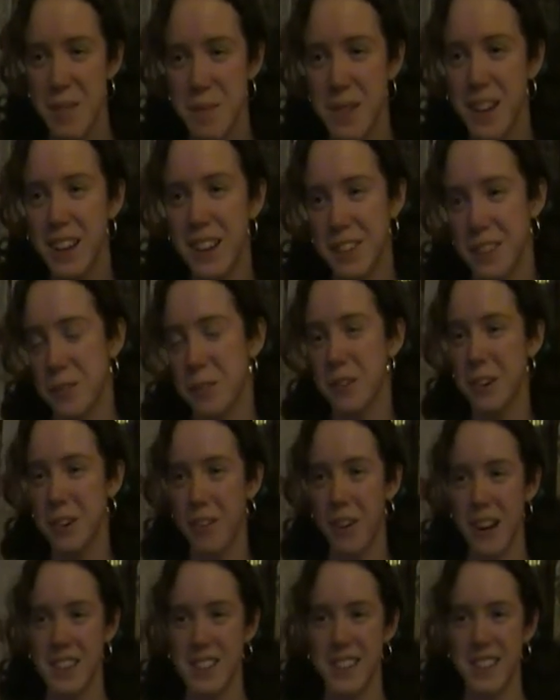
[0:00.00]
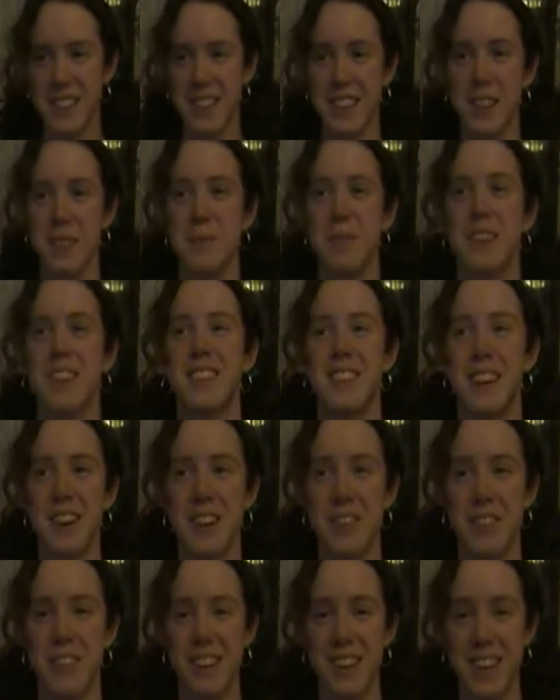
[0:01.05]
because we're watching the Olympic
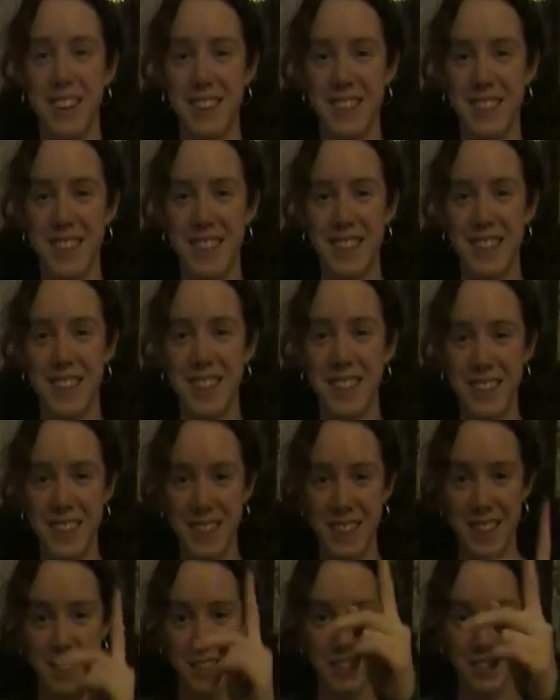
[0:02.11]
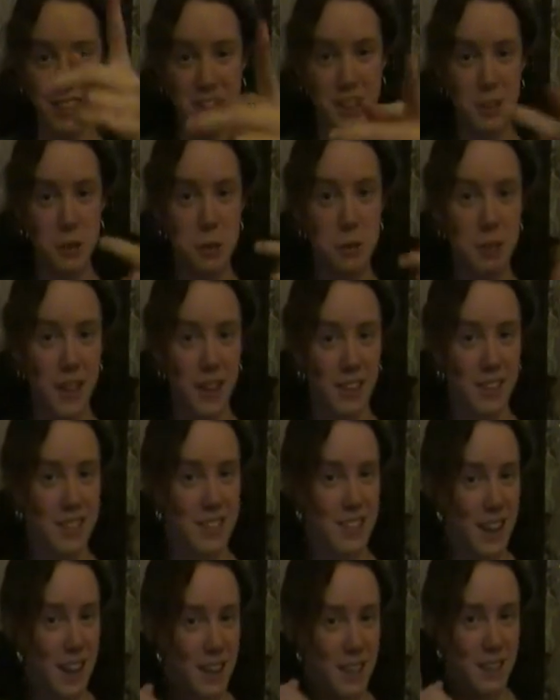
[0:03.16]
ceremonies. This is the
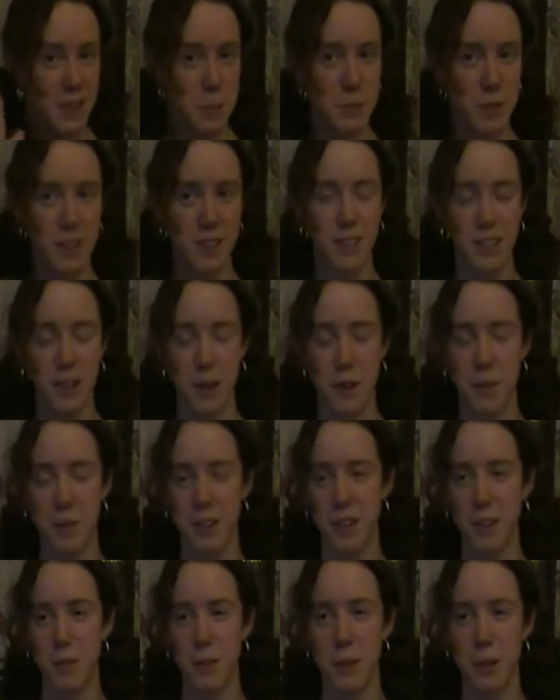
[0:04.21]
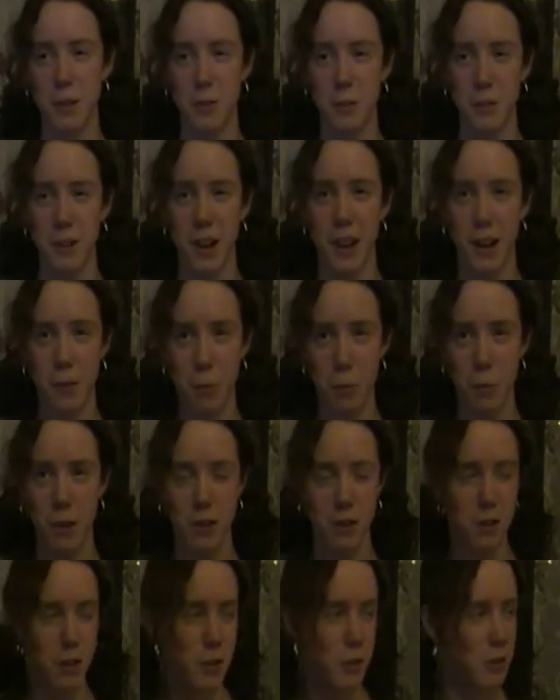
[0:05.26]
2010 Olympic ceremonies because we're not
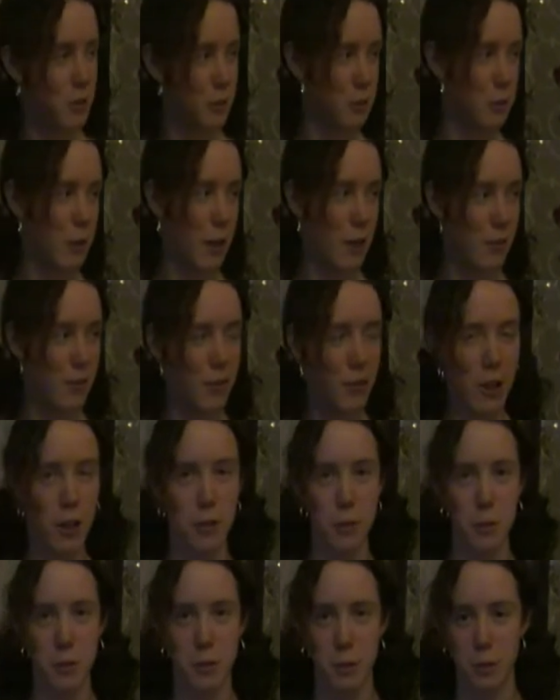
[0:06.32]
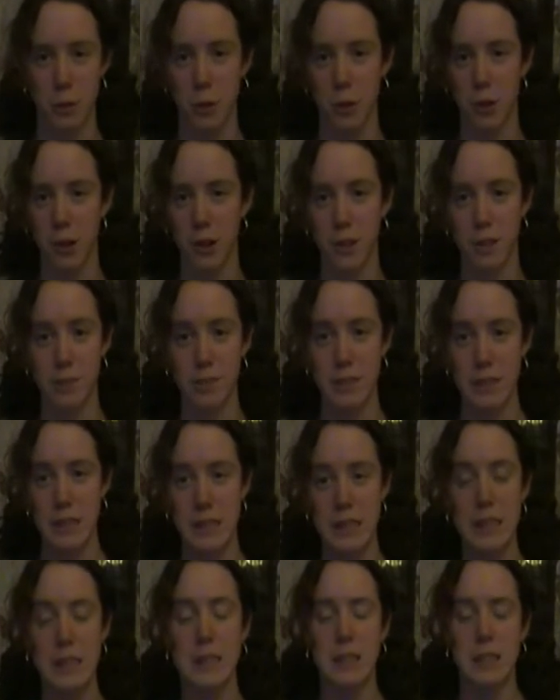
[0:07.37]
weirdos who have the other ones recorded.
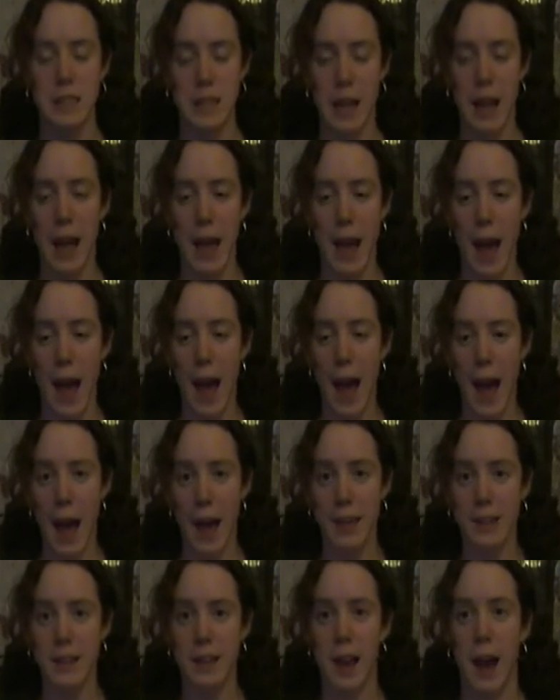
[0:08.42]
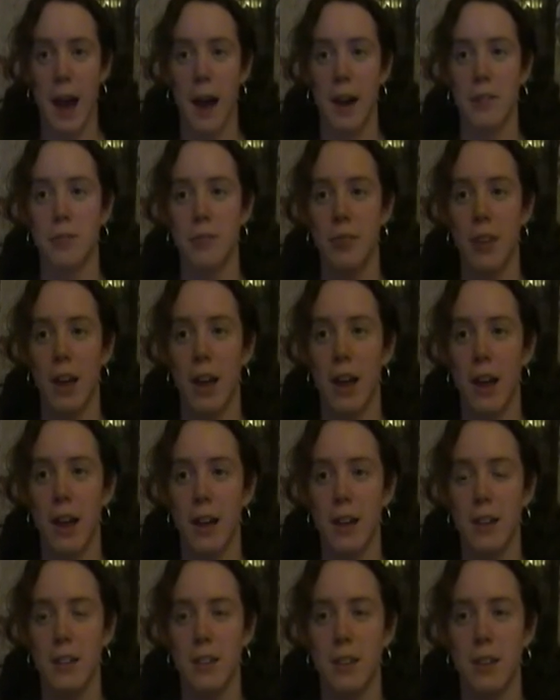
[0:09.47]
And yeah,
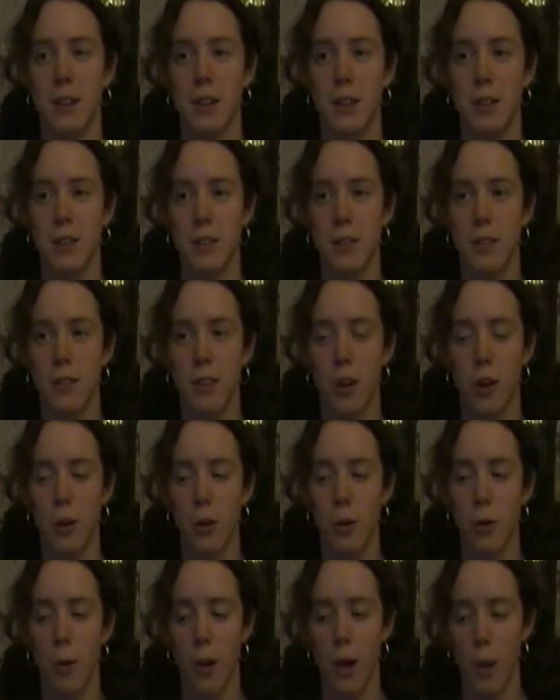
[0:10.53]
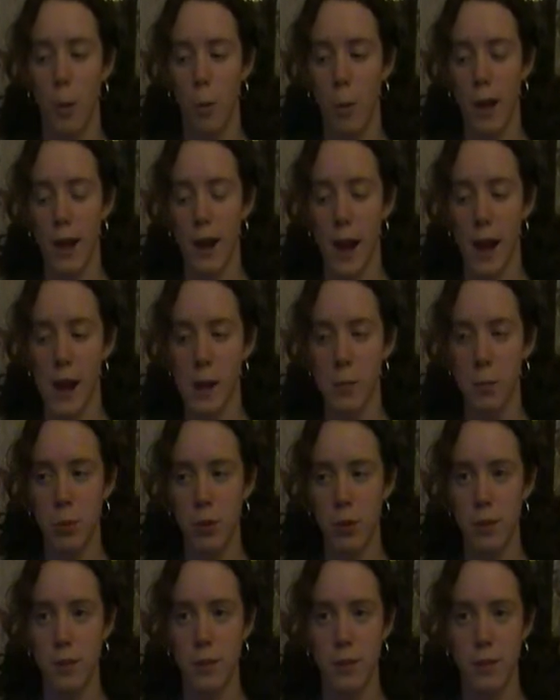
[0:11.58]
and so when I
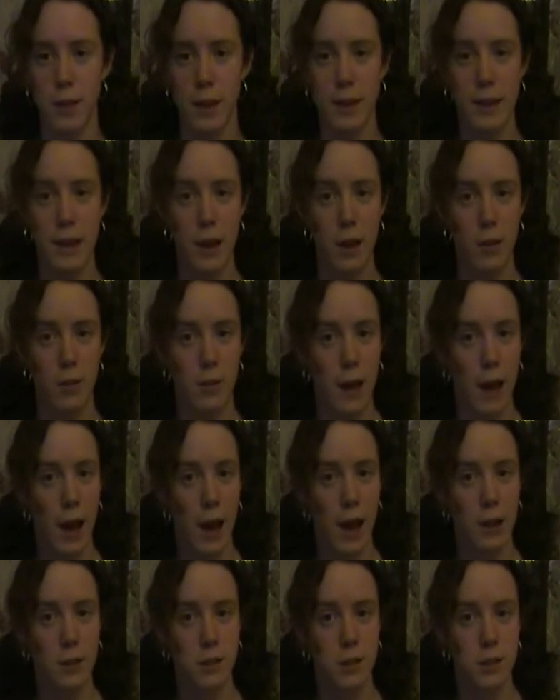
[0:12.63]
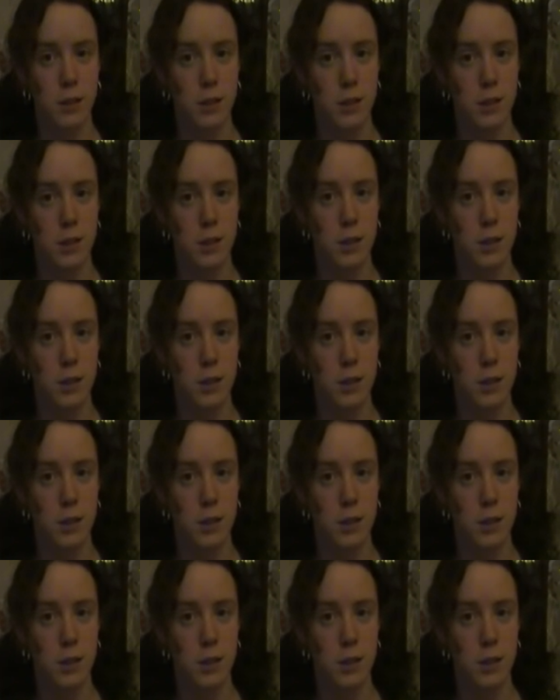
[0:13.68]
pulled the thing out of the hat,